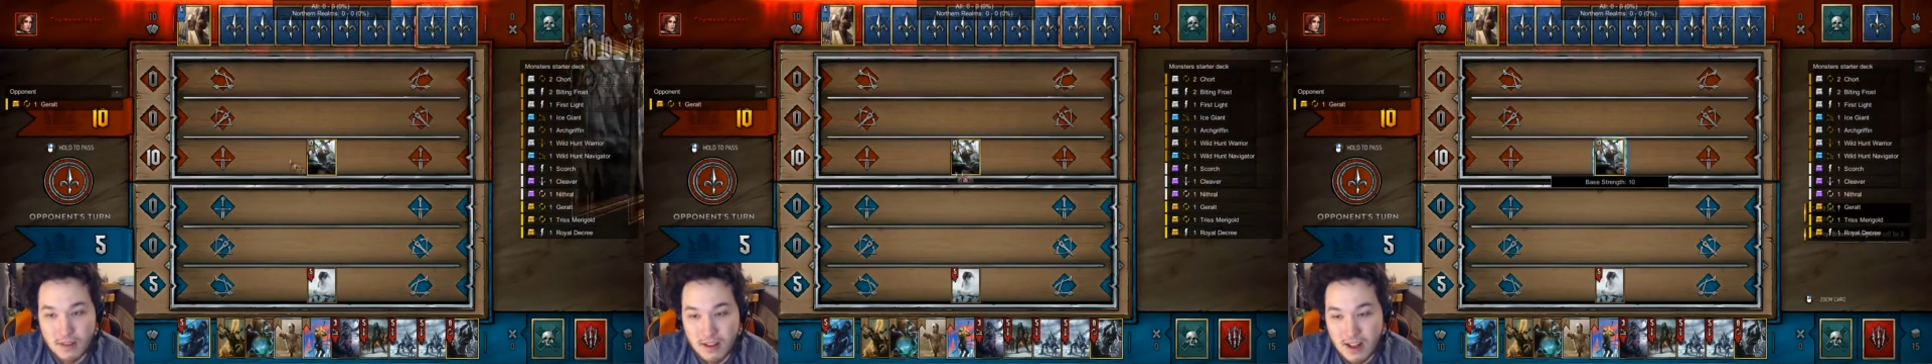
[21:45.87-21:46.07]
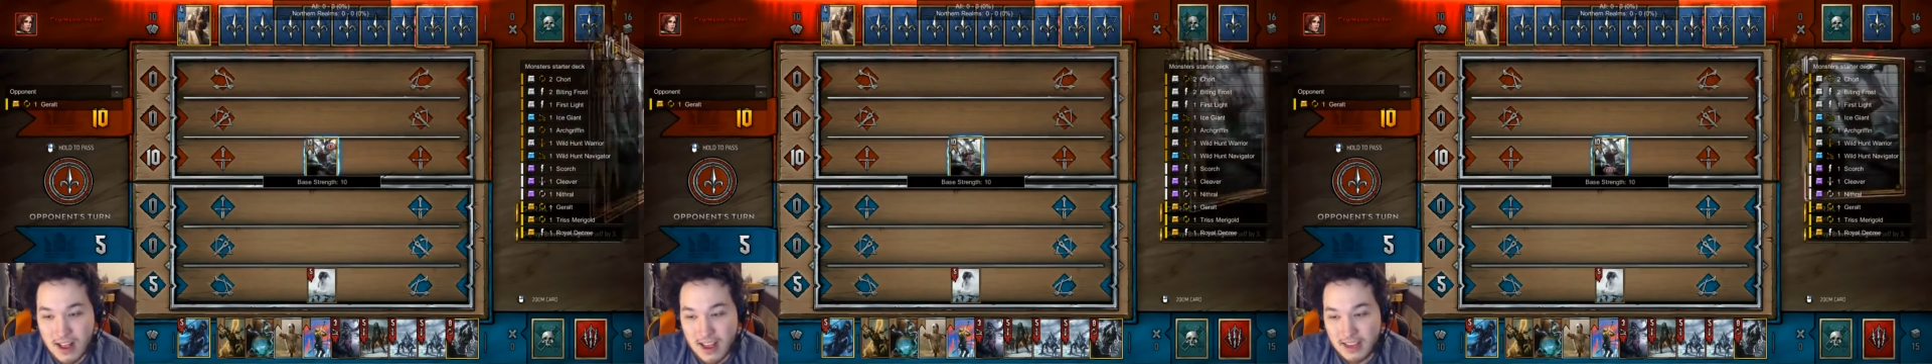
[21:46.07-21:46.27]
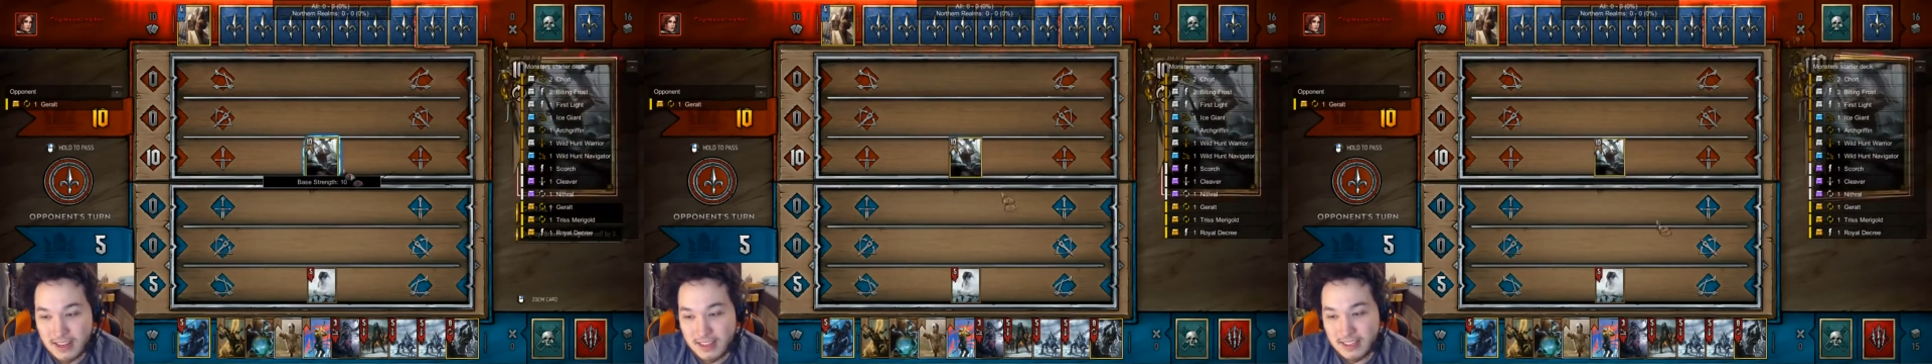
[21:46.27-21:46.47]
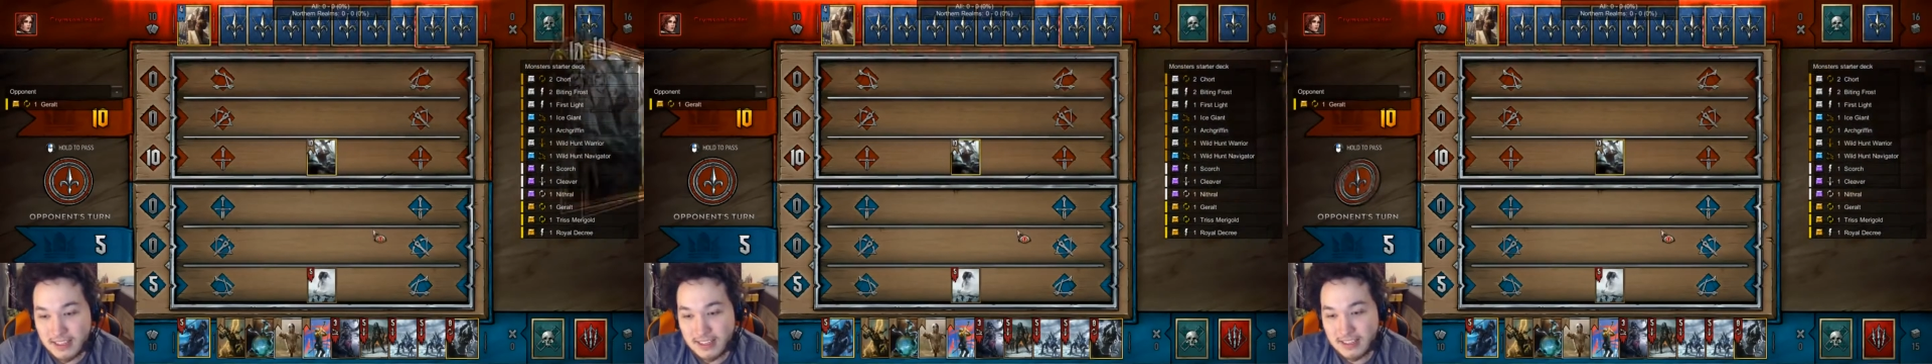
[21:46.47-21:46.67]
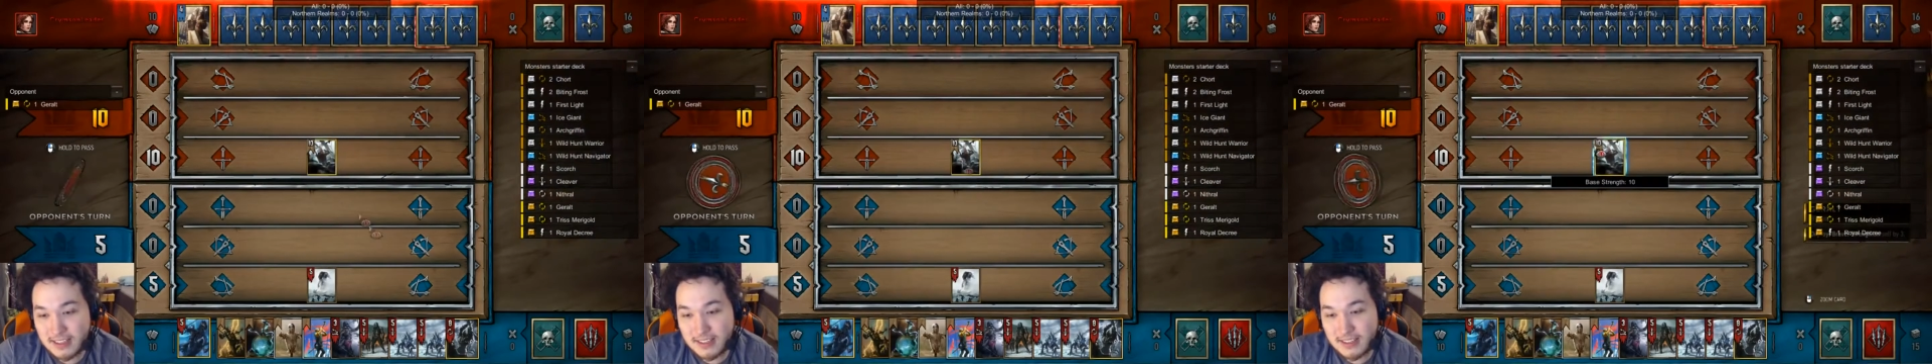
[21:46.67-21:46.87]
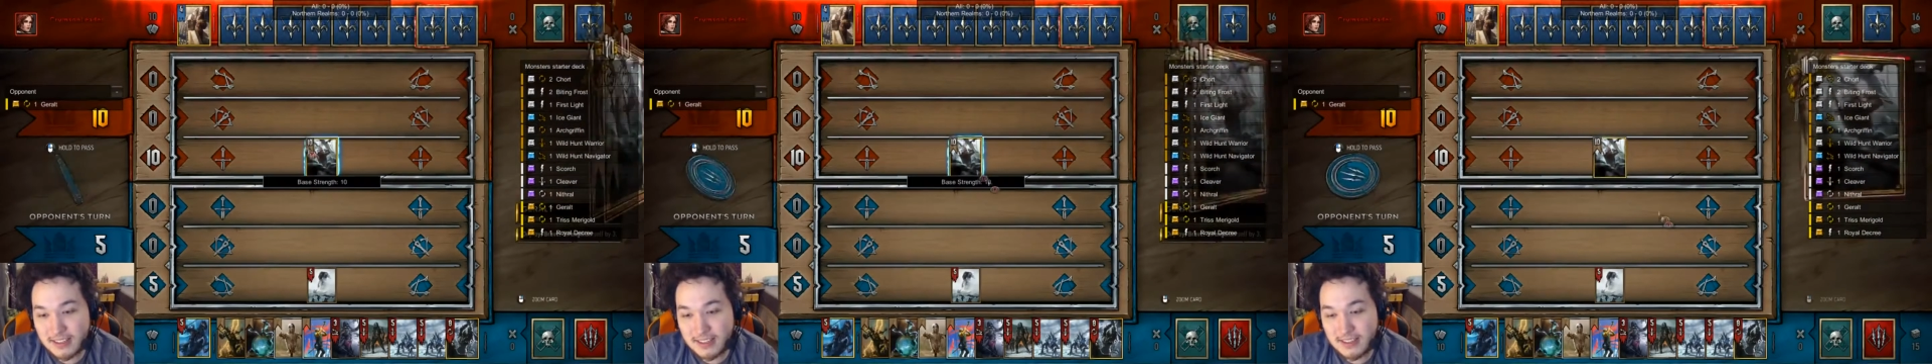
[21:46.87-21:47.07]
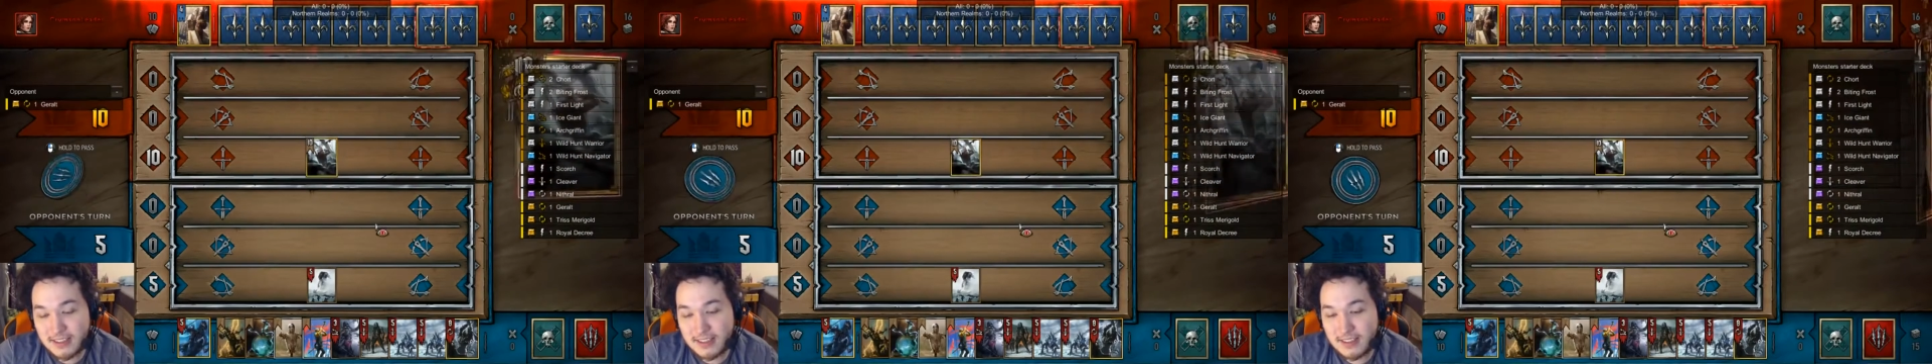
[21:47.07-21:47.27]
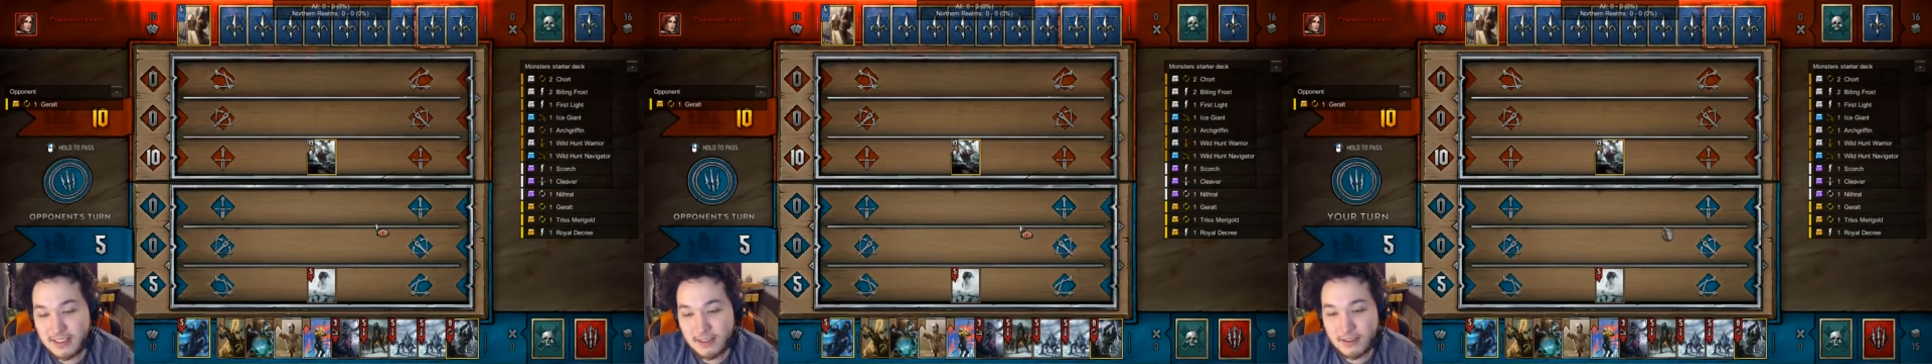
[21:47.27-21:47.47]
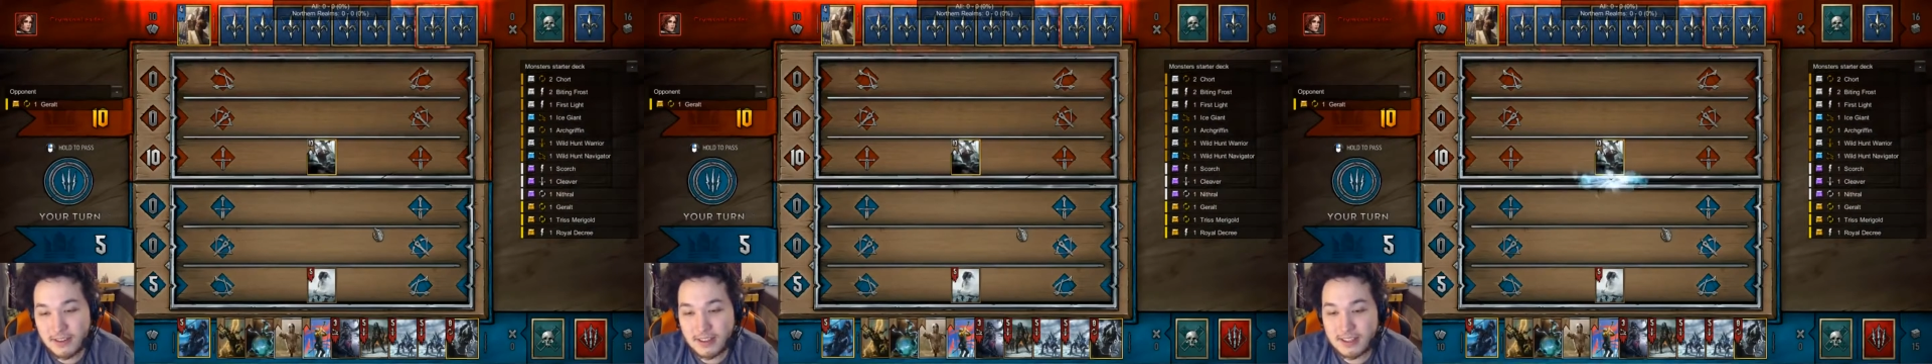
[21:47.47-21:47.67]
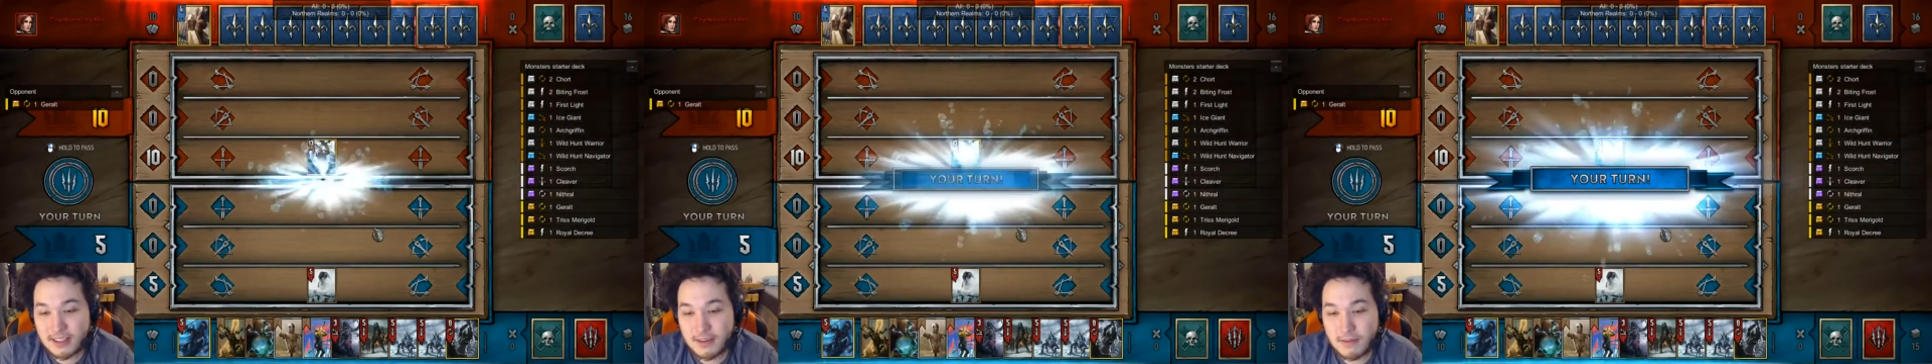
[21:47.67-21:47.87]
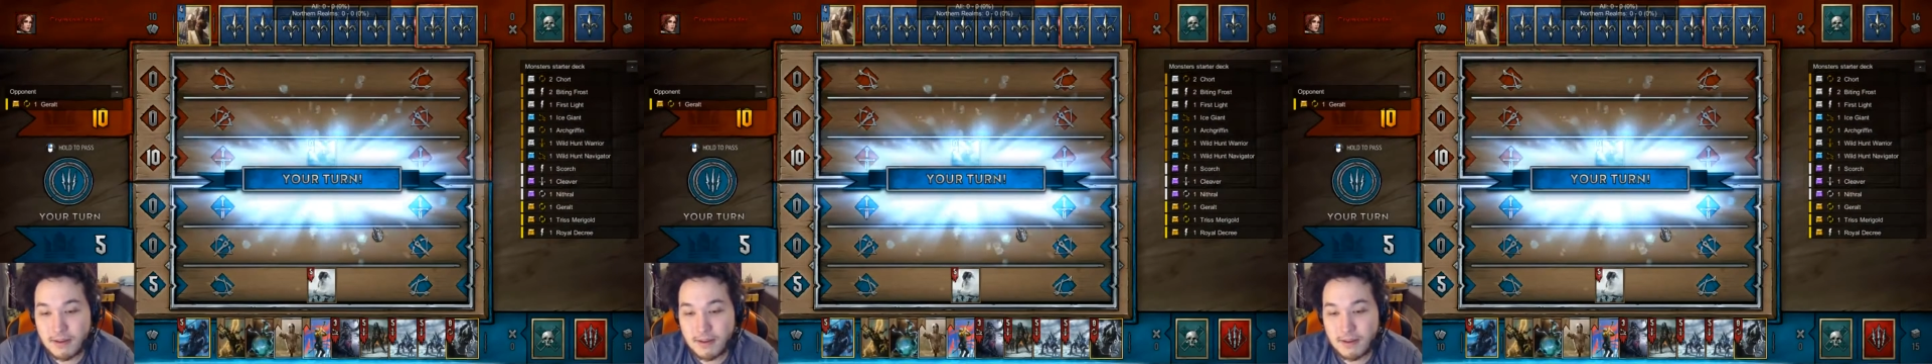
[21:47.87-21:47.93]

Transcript: And he's doing the same